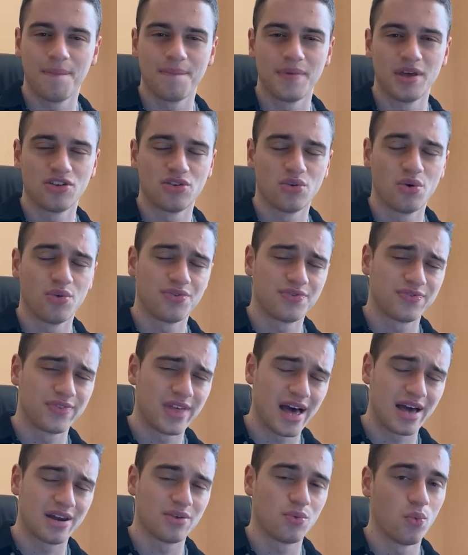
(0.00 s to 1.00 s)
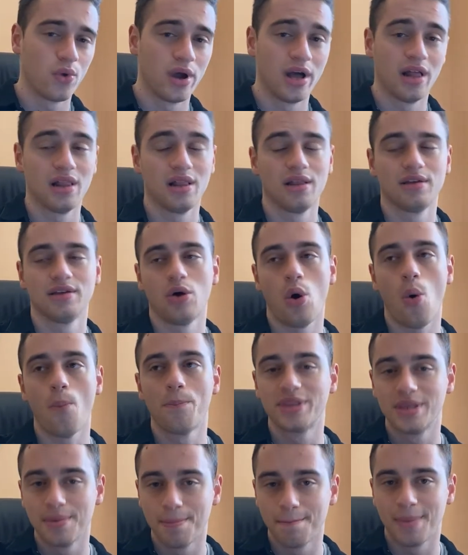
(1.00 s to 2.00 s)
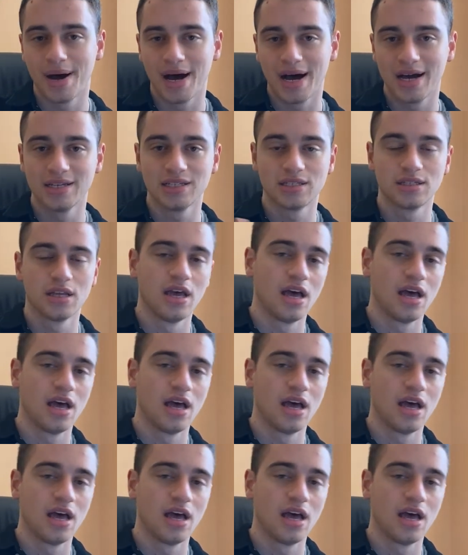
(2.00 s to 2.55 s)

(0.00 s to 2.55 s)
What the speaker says: It's not that well optimized